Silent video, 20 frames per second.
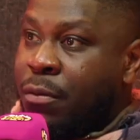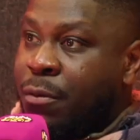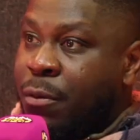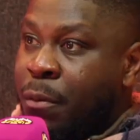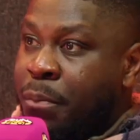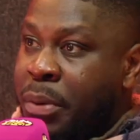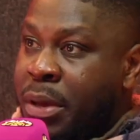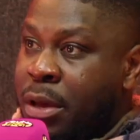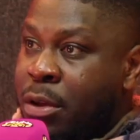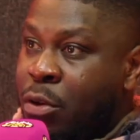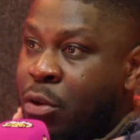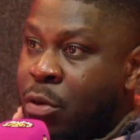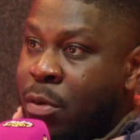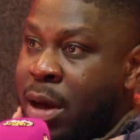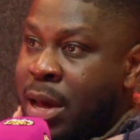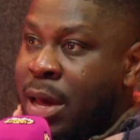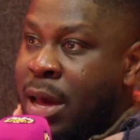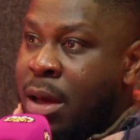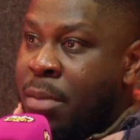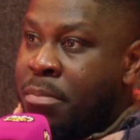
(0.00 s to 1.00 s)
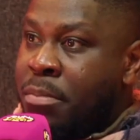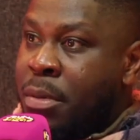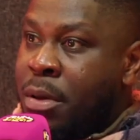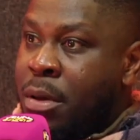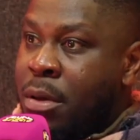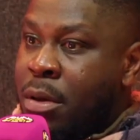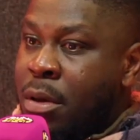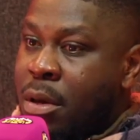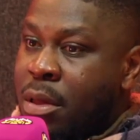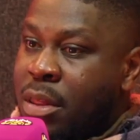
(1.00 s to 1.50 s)
for being who I am,
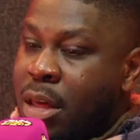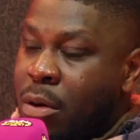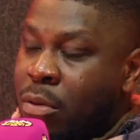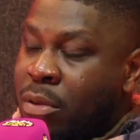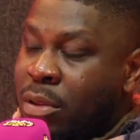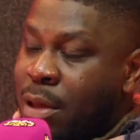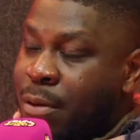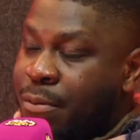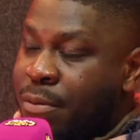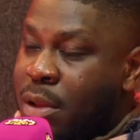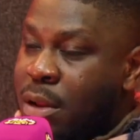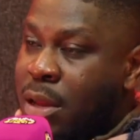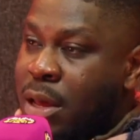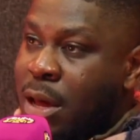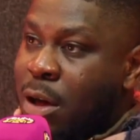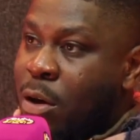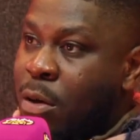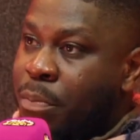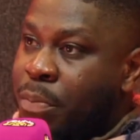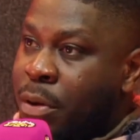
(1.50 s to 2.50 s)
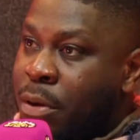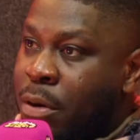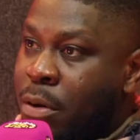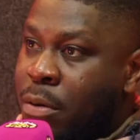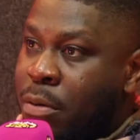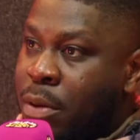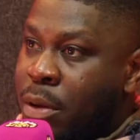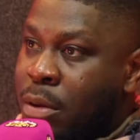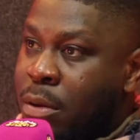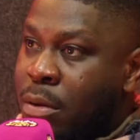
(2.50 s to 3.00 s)
that would definitely help, you
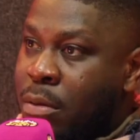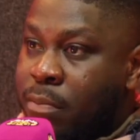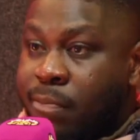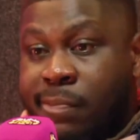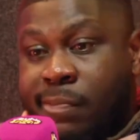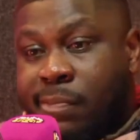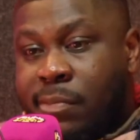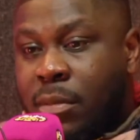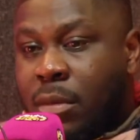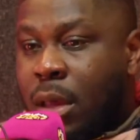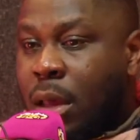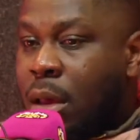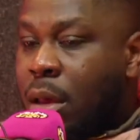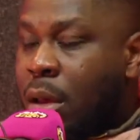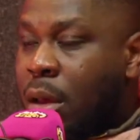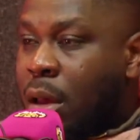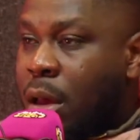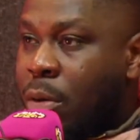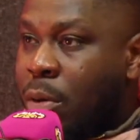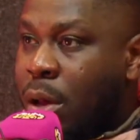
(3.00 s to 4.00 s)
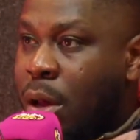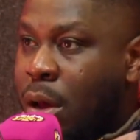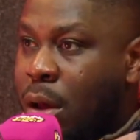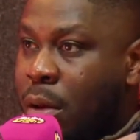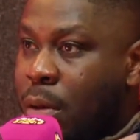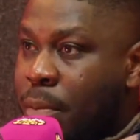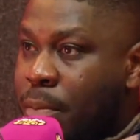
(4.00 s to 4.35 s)
know, and here we are.